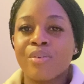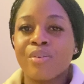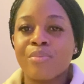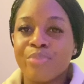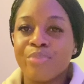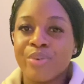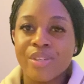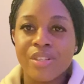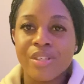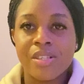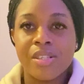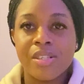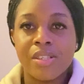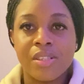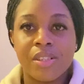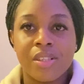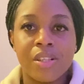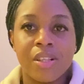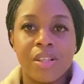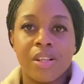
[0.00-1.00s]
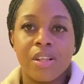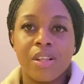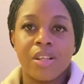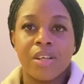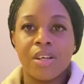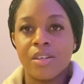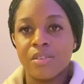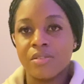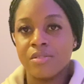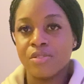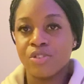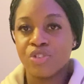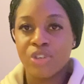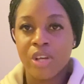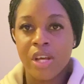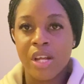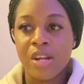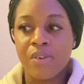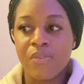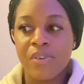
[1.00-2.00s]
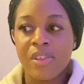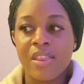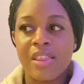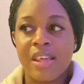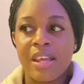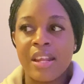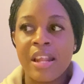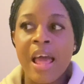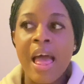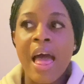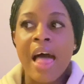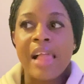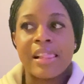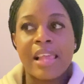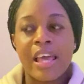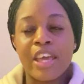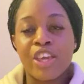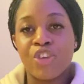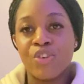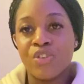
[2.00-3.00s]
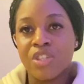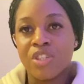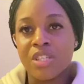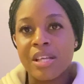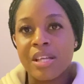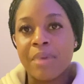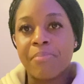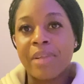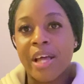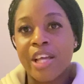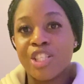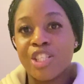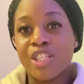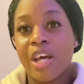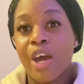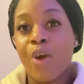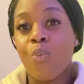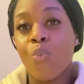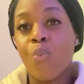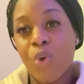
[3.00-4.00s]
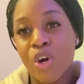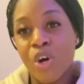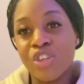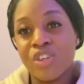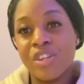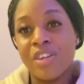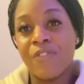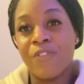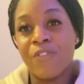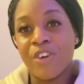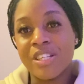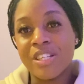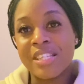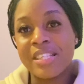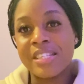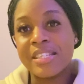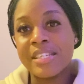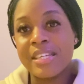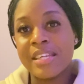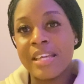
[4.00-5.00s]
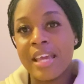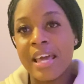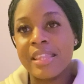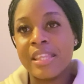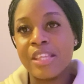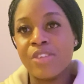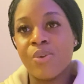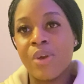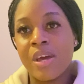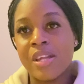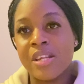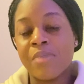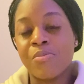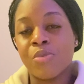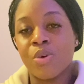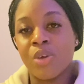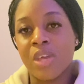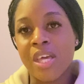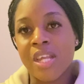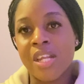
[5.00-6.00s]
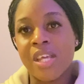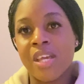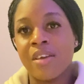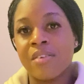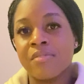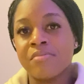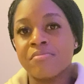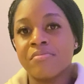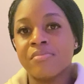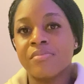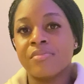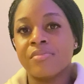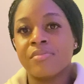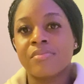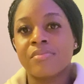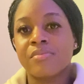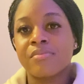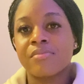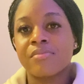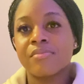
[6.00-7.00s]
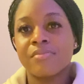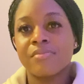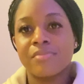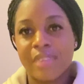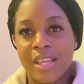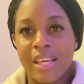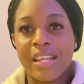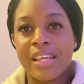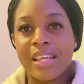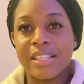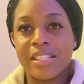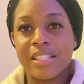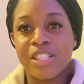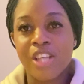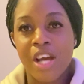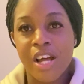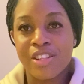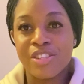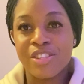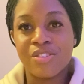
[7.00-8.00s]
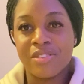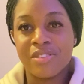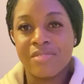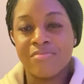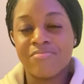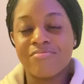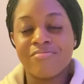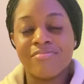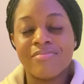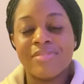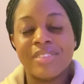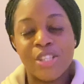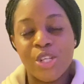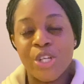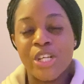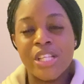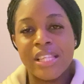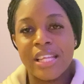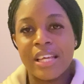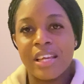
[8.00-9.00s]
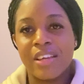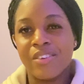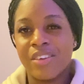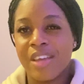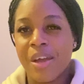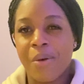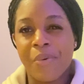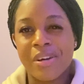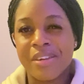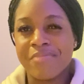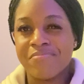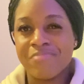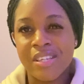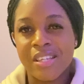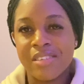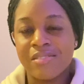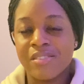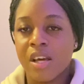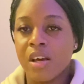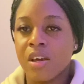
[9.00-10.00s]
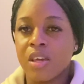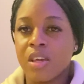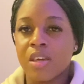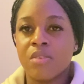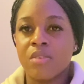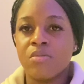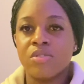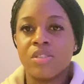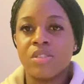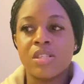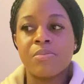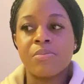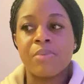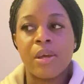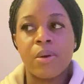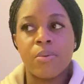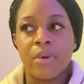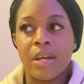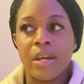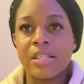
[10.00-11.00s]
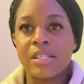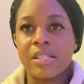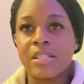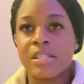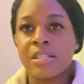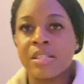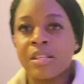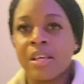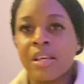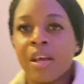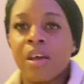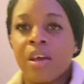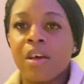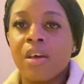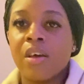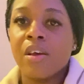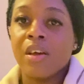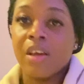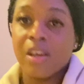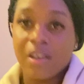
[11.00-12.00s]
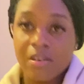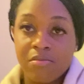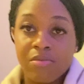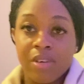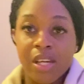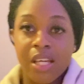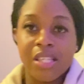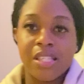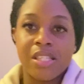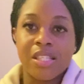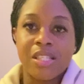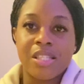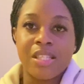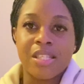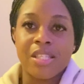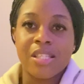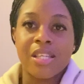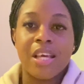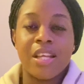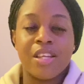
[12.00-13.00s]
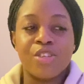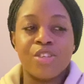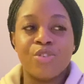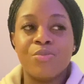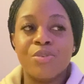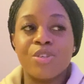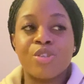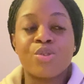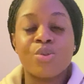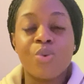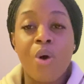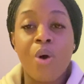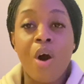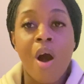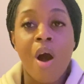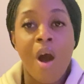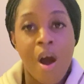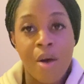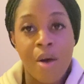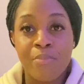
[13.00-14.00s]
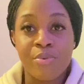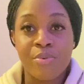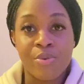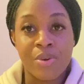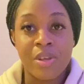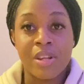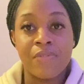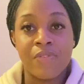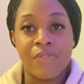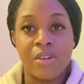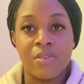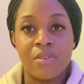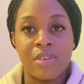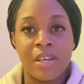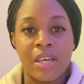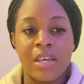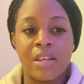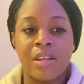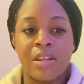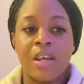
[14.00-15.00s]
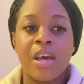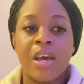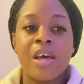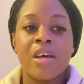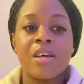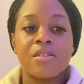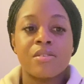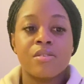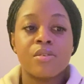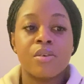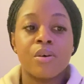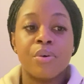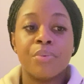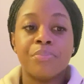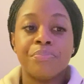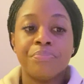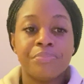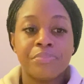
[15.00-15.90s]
Bristol or Trent, rather than like you just apply to like one university and then you end up not getting the chance to learn there. You get what I mean? Like, it would just be a waste, and you'd be so heartbroken if you don't get in. So